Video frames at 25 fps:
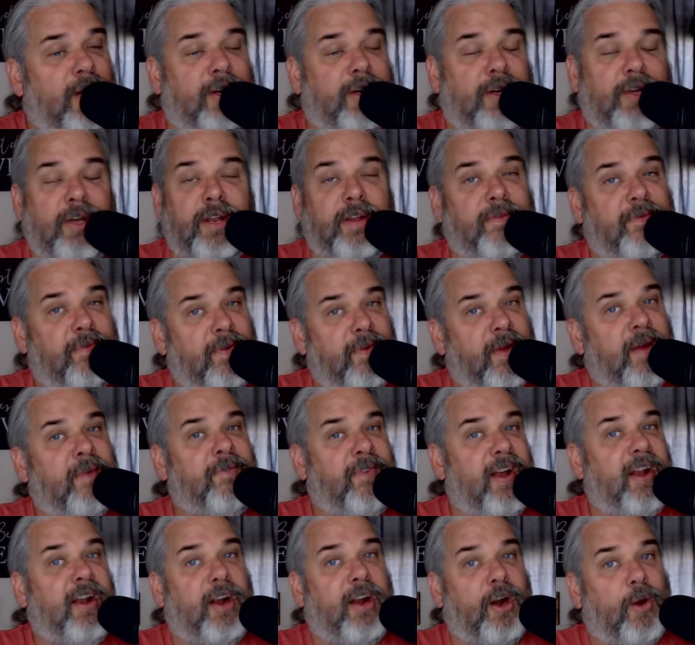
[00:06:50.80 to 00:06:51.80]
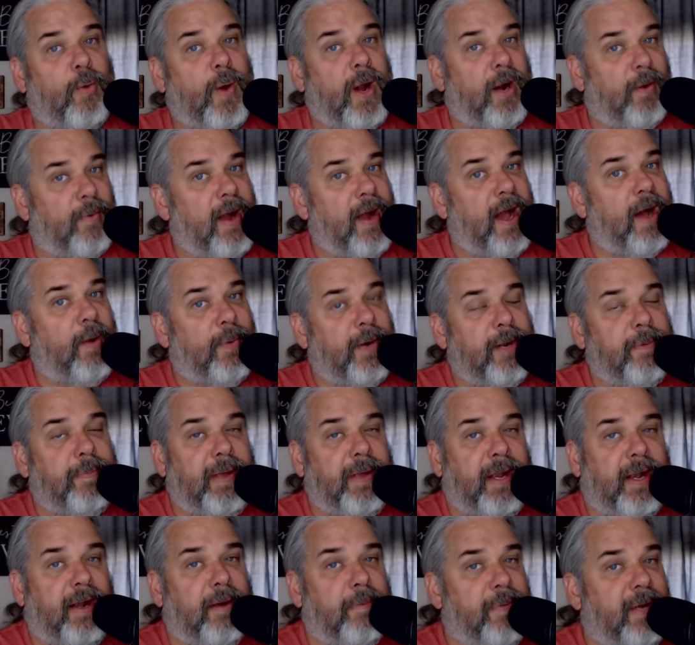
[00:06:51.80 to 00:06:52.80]
at finding a way around, we'd have
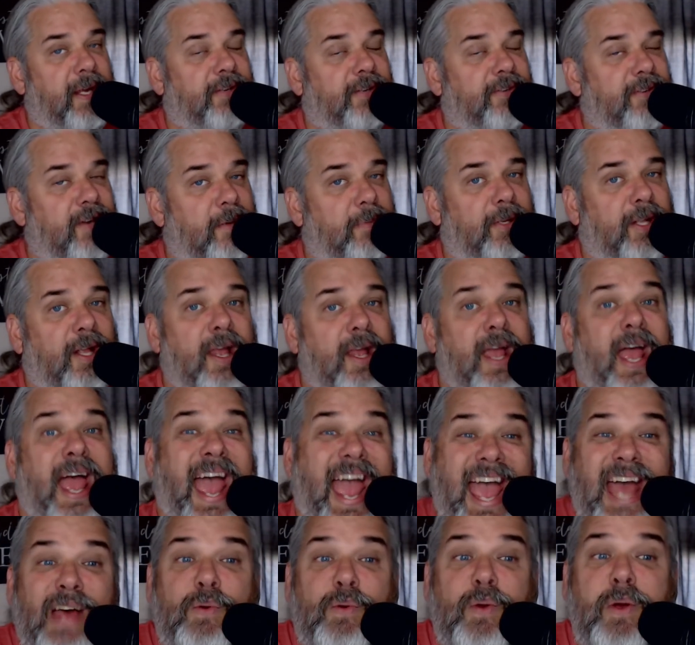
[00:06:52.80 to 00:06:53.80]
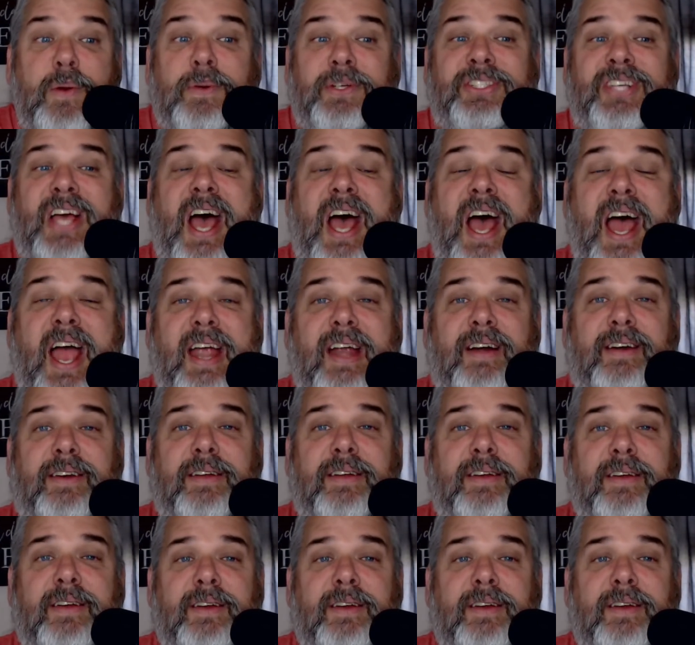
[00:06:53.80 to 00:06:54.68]
been in big trouble. And we were tired.